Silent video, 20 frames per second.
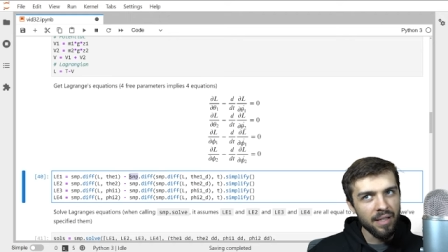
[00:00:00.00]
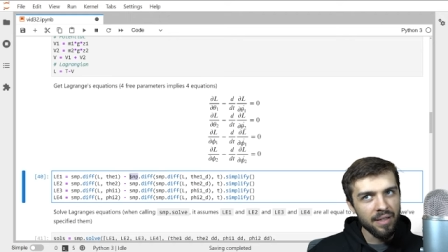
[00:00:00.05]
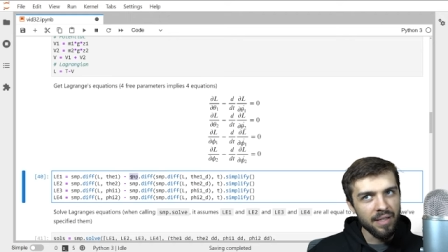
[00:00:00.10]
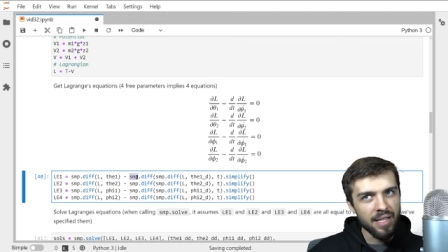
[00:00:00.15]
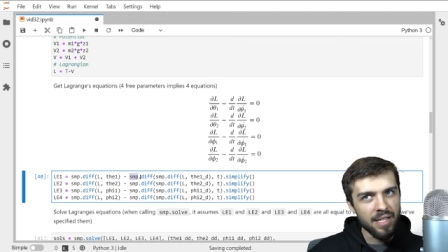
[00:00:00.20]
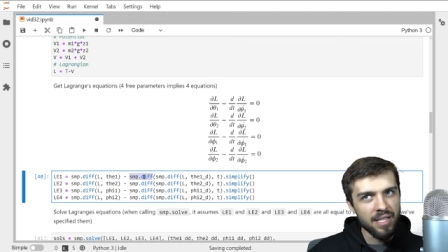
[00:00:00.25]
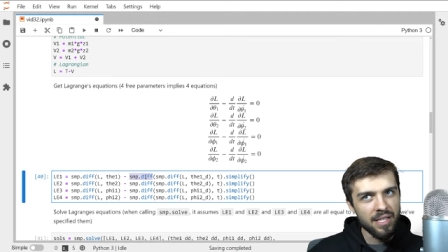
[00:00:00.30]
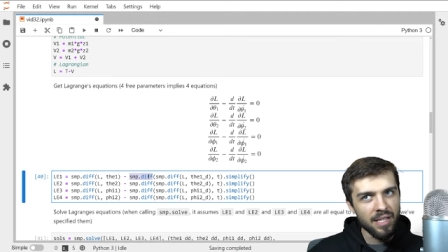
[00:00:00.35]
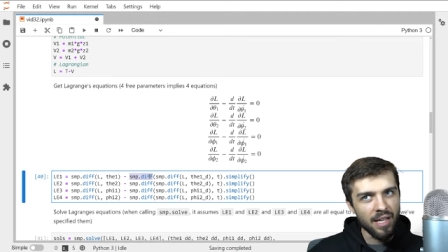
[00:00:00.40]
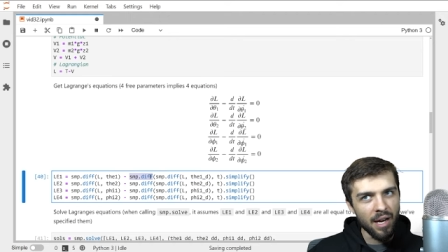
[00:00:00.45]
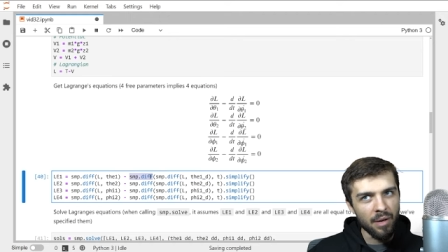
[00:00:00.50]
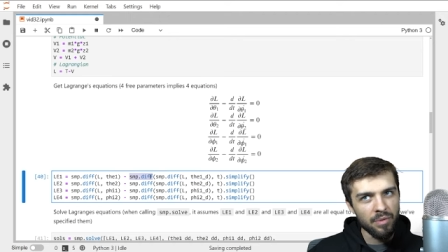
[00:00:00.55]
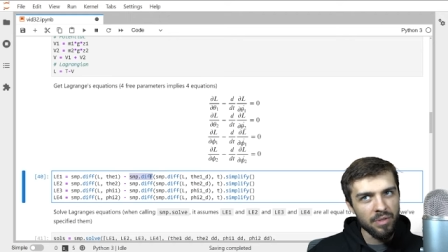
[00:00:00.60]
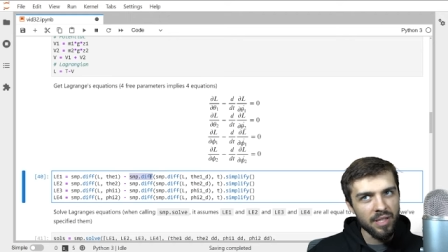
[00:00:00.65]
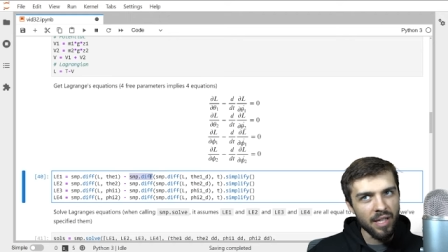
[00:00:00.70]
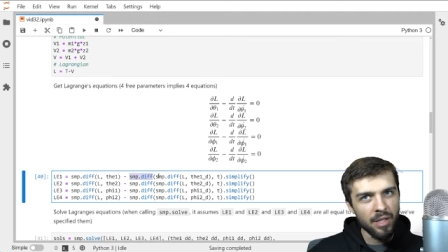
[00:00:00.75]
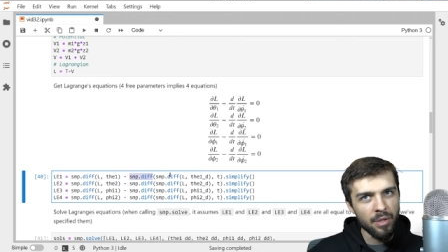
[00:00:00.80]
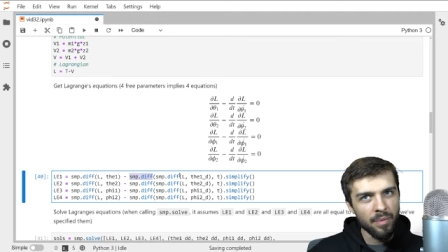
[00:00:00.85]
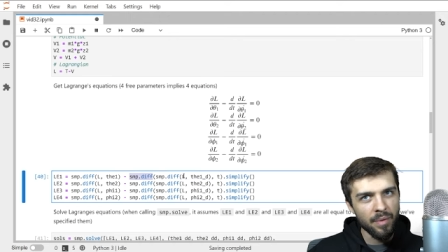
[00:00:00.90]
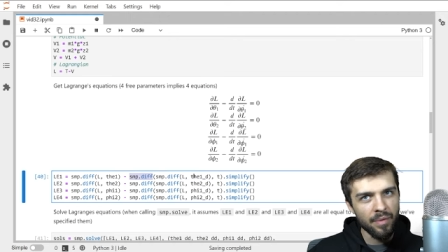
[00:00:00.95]
This
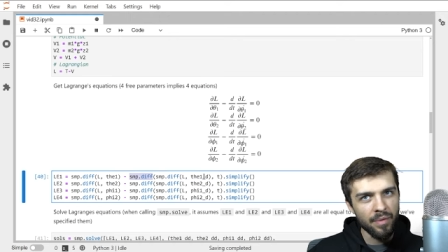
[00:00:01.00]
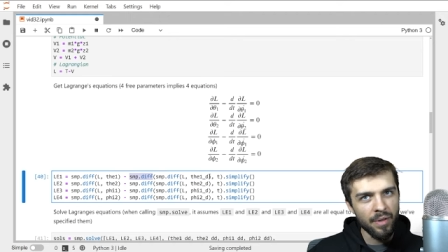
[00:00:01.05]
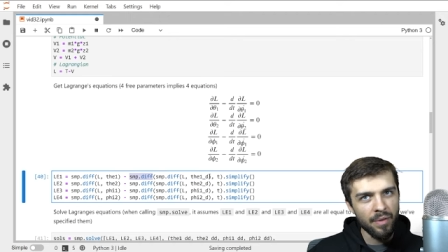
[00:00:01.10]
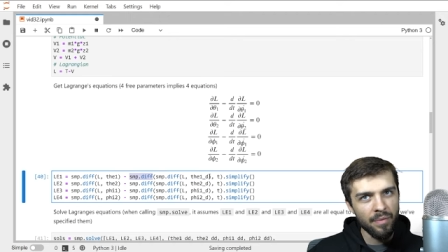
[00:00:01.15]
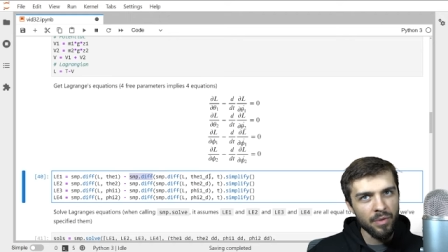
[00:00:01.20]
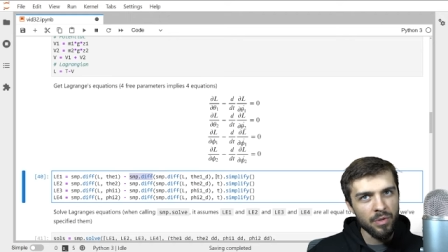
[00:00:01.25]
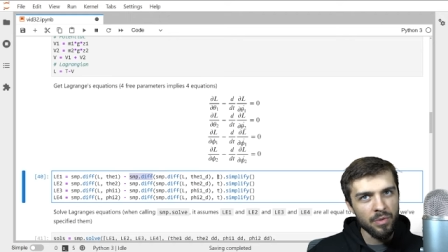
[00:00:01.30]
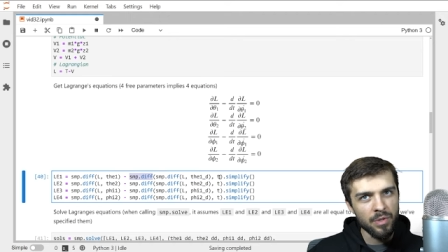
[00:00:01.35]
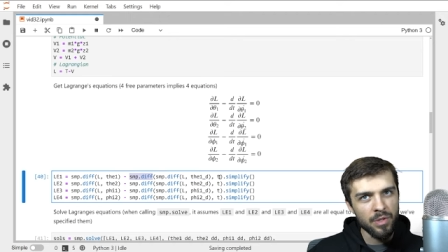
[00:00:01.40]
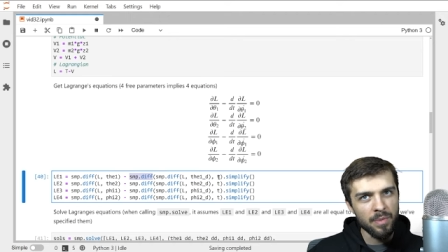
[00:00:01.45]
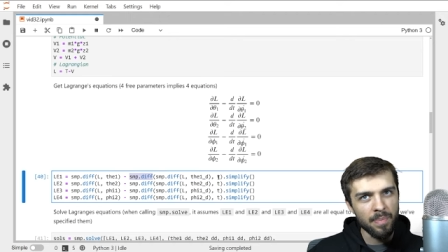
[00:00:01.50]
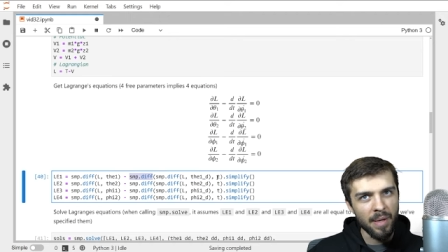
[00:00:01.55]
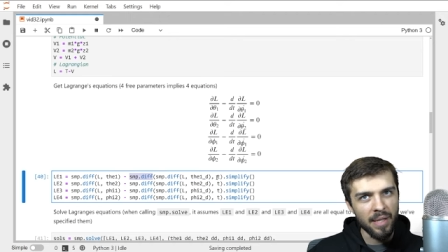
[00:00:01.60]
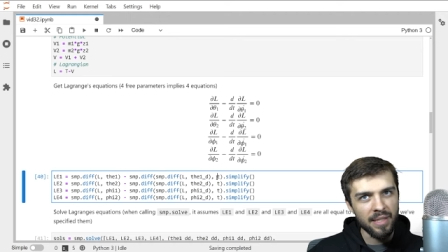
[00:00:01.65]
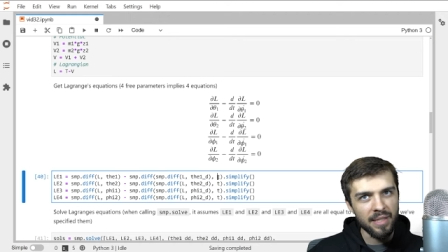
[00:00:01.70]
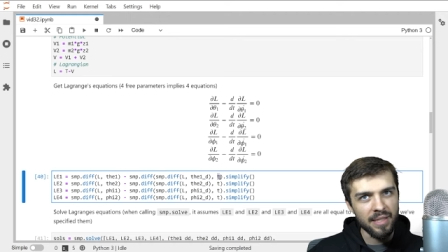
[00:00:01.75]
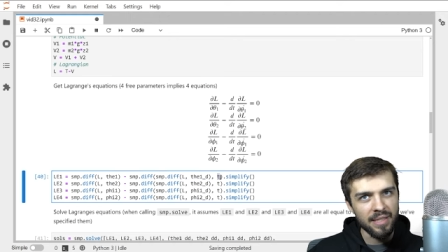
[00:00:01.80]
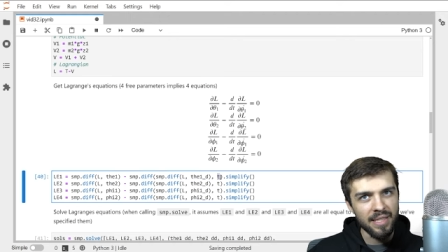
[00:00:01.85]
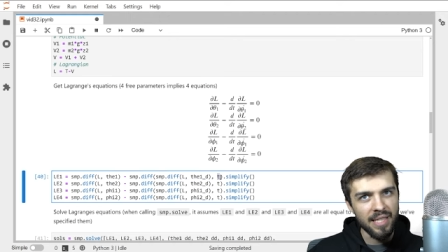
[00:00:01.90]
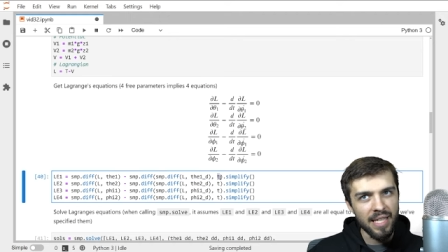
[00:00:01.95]
outside derivative with
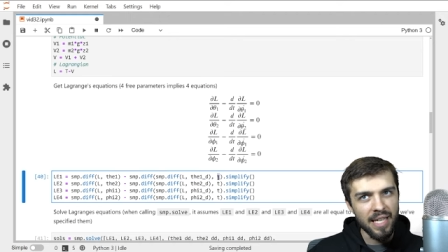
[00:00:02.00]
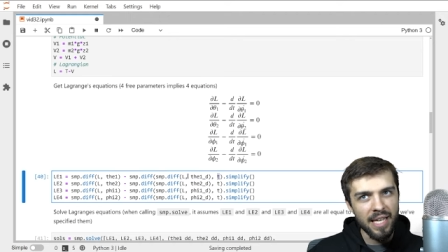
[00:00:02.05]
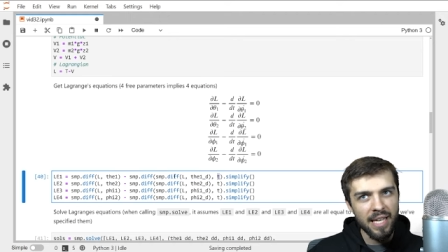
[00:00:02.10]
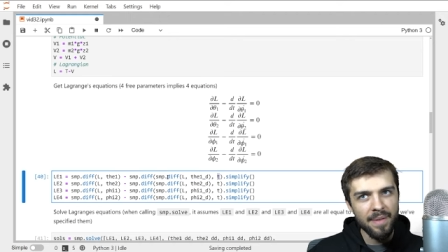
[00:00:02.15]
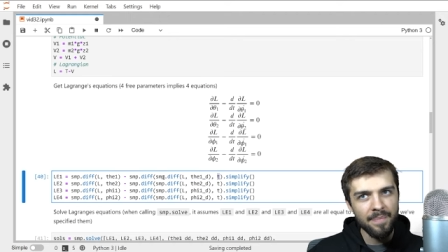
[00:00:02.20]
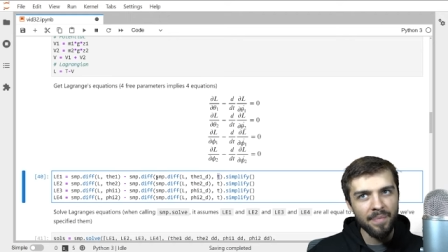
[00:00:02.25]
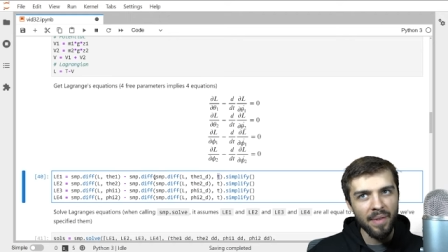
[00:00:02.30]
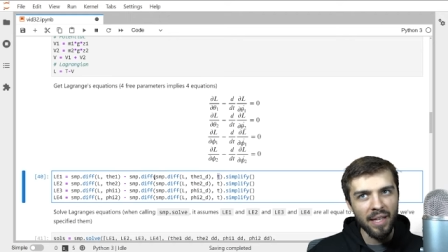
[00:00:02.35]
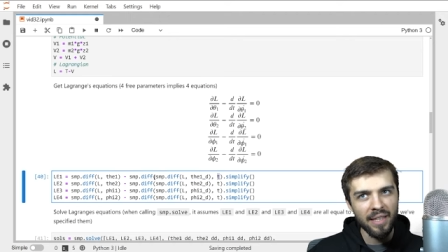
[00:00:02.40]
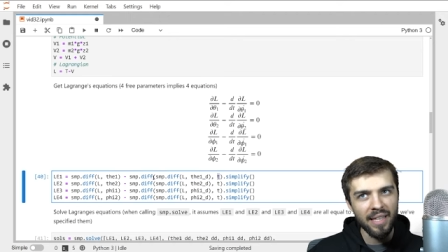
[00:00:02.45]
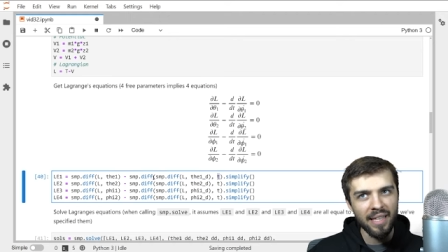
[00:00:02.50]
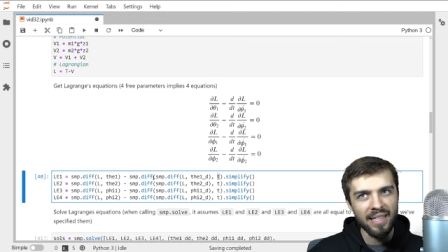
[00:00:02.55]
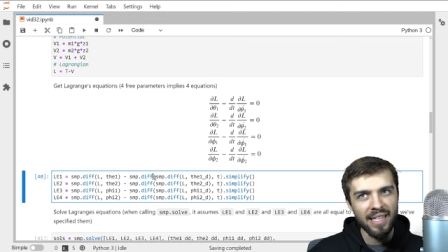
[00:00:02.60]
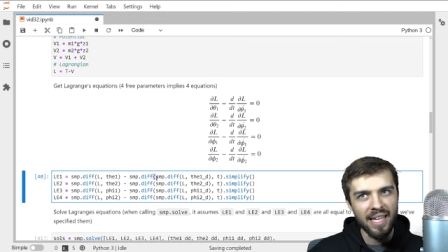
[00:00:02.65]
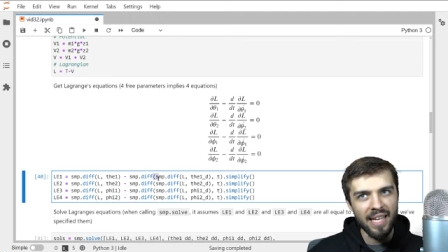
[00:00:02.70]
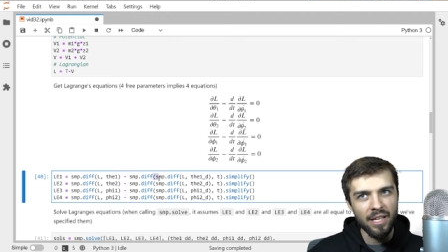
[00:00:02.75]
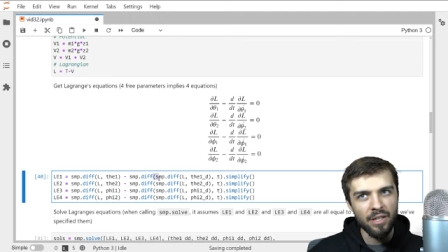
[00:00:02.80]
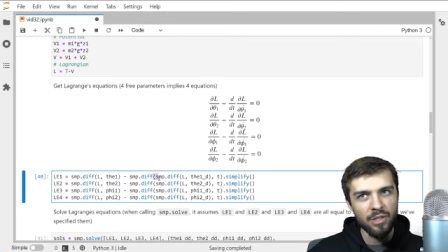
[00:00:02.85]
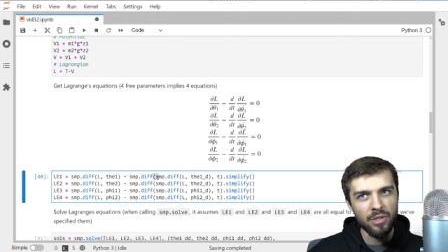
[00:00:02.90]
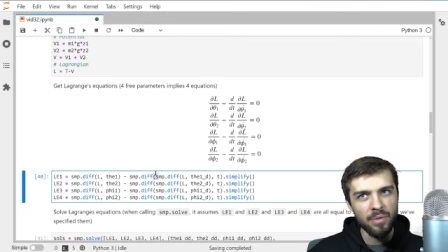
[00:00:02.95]
respect to t, and then the
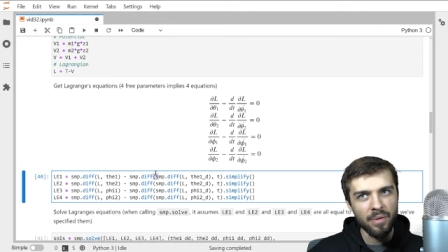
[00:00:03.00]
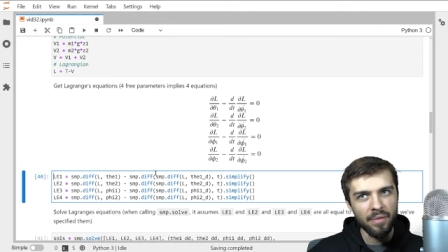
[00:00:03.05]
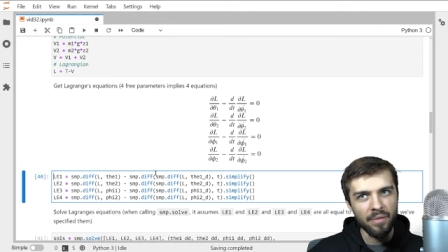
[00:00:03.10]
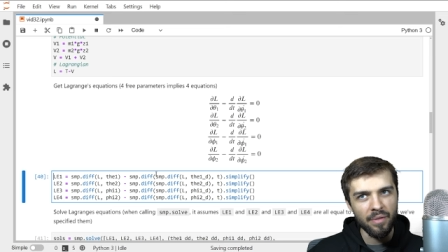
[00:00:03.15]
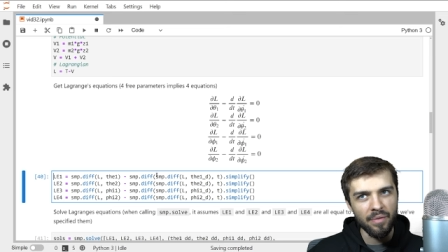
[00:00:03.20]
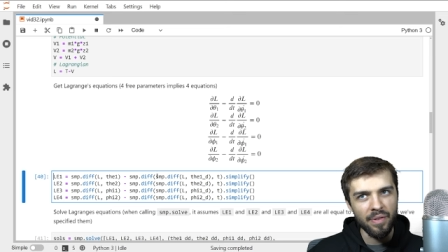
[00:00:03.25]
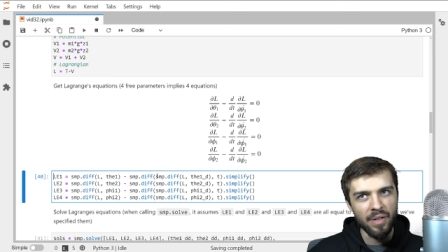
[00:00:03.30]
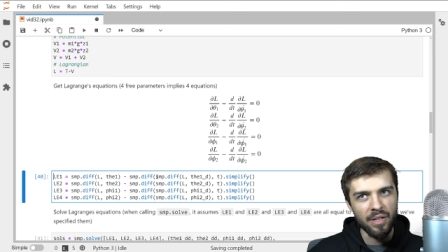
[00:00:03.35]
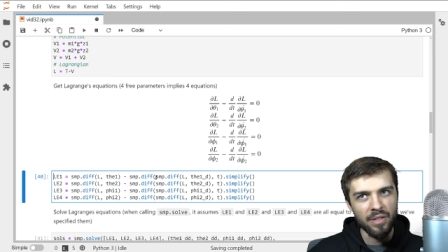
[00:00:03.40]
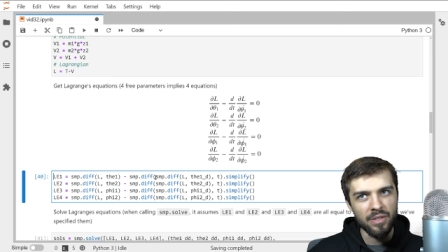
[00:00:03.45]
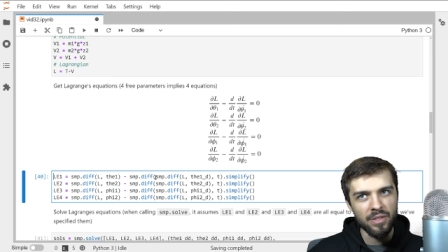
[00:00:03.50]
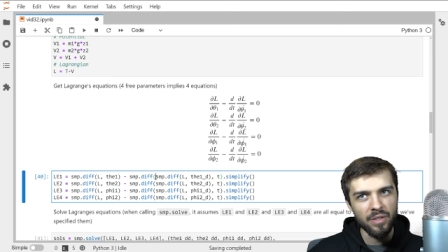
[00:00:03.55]
inner derivative here.